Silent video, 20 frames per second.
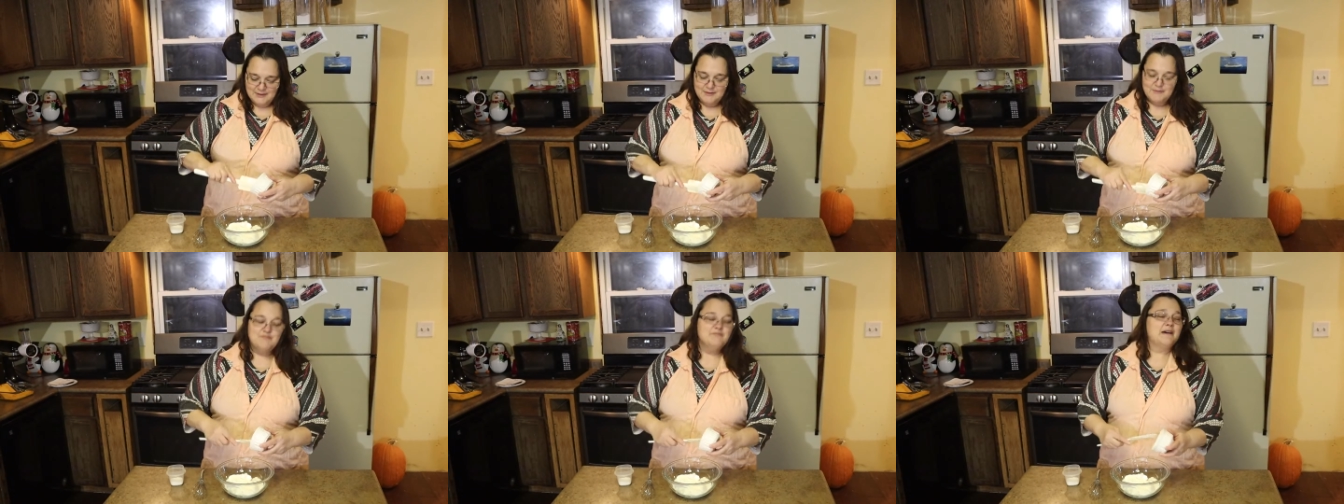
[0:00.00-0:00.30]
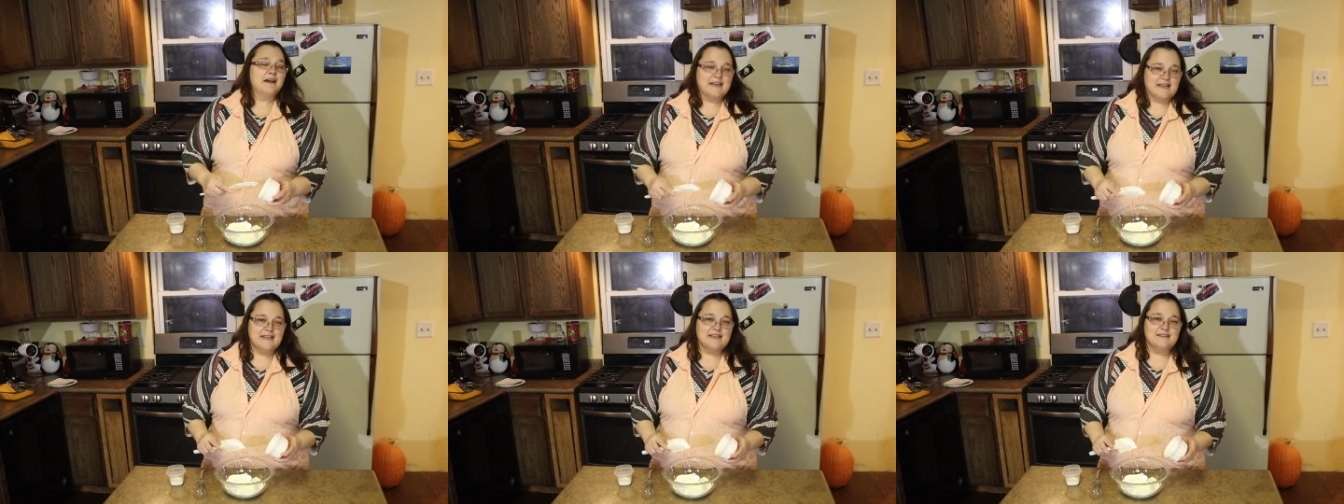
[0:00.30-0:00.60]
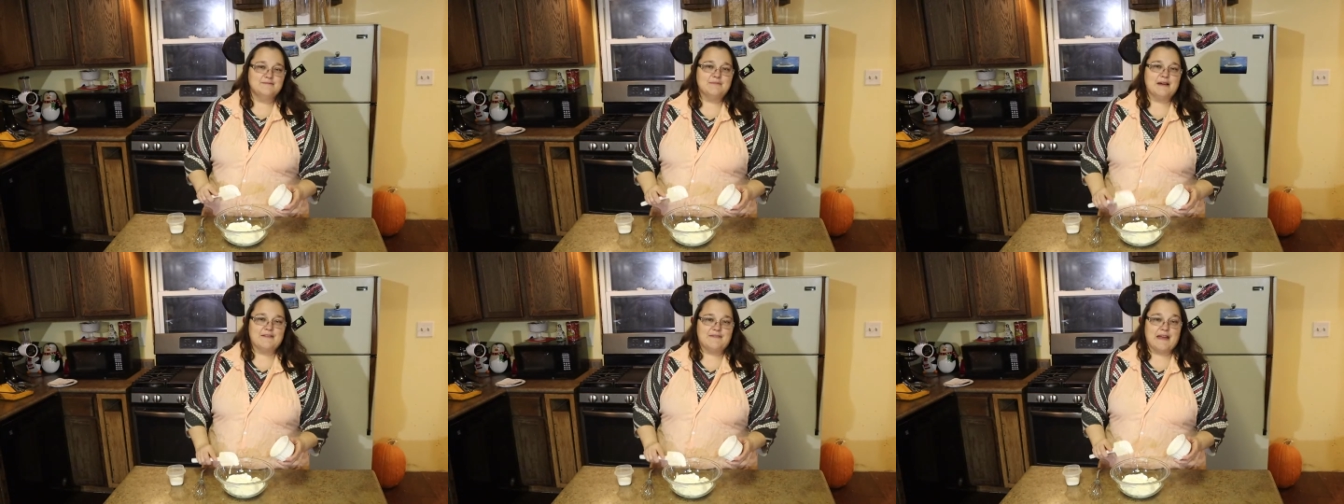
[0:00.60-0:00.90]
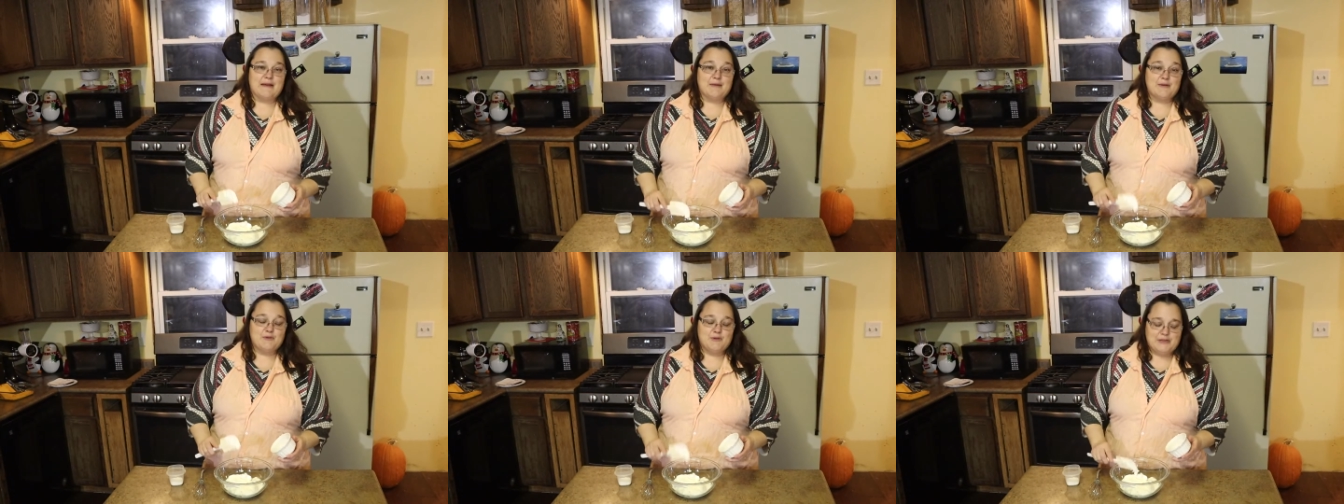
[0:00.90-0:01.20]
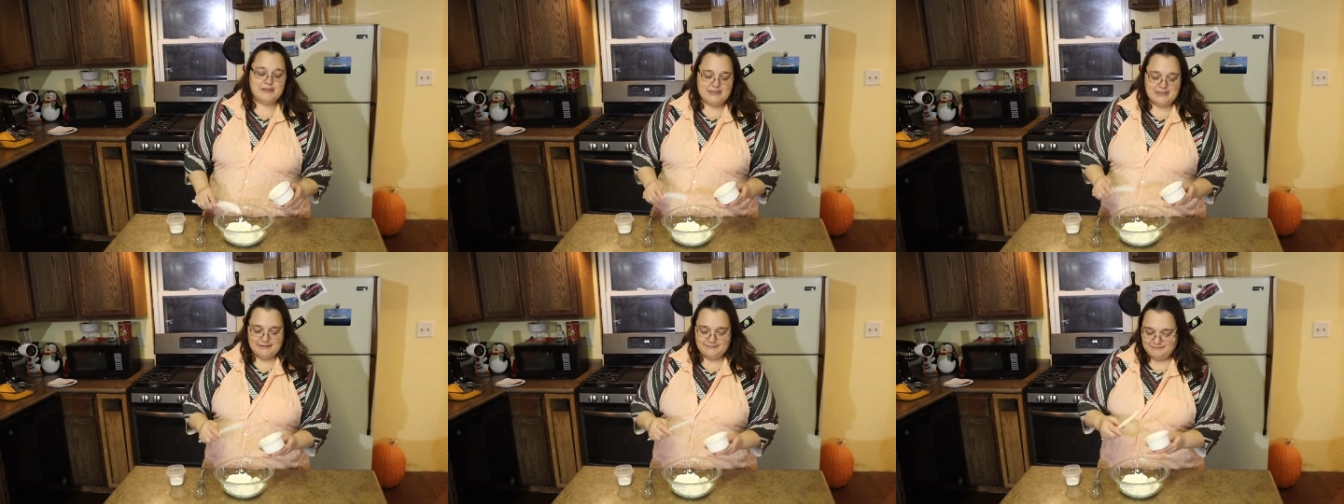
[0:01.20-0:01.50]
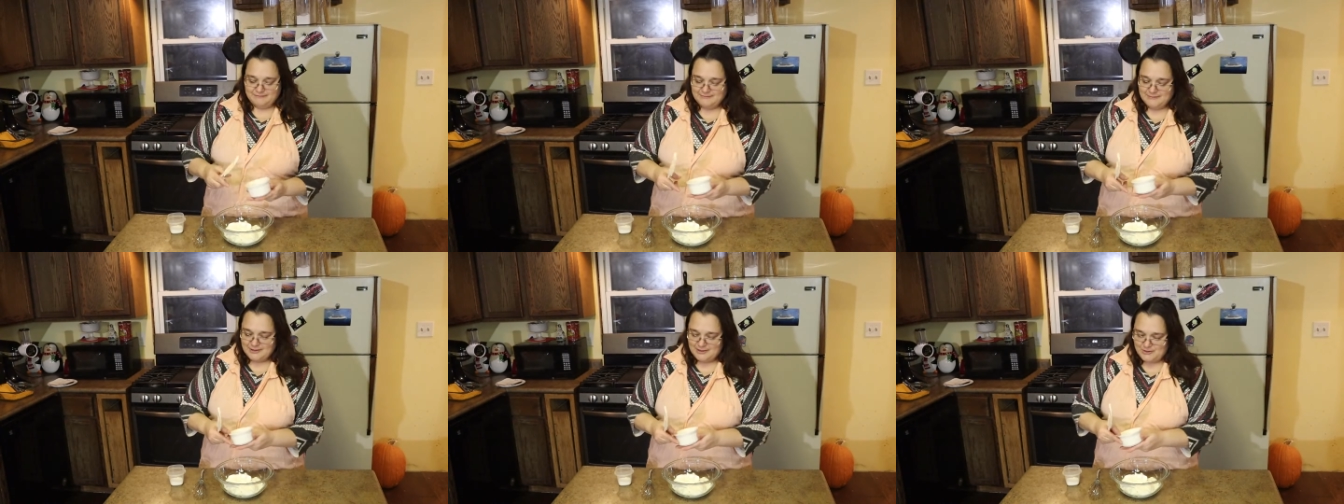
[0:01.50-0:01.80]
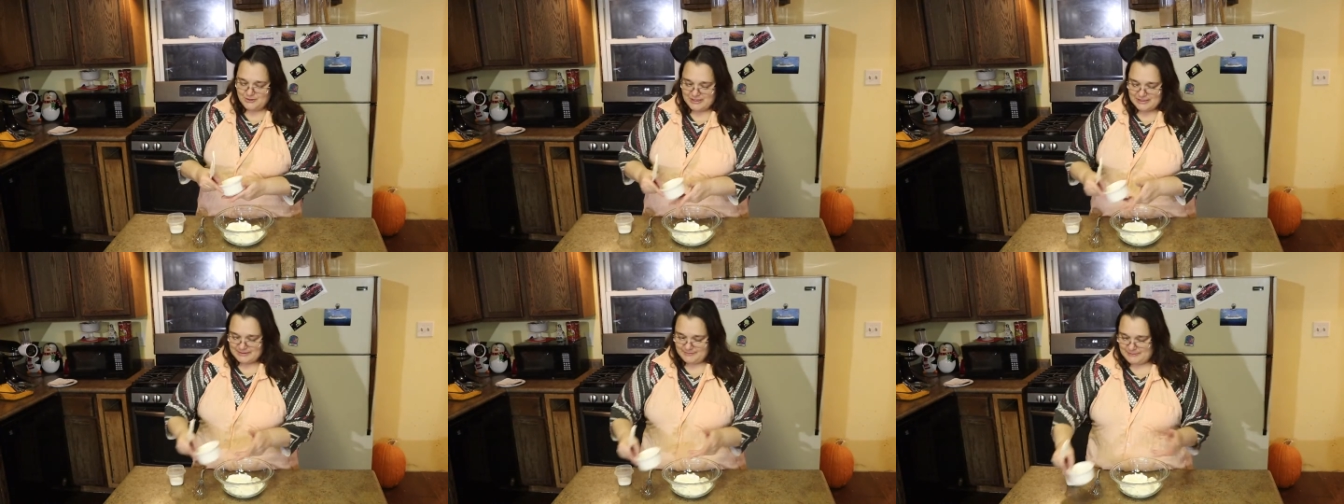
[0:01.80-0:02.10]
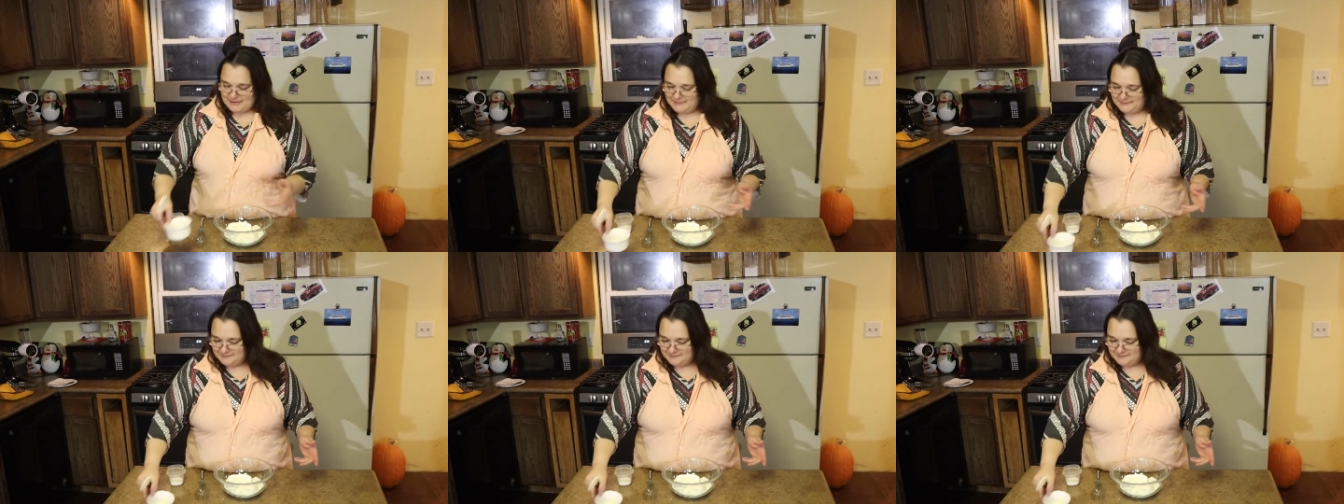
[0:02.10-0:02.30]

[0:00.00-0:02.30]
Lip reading: My family will eat it, trust me.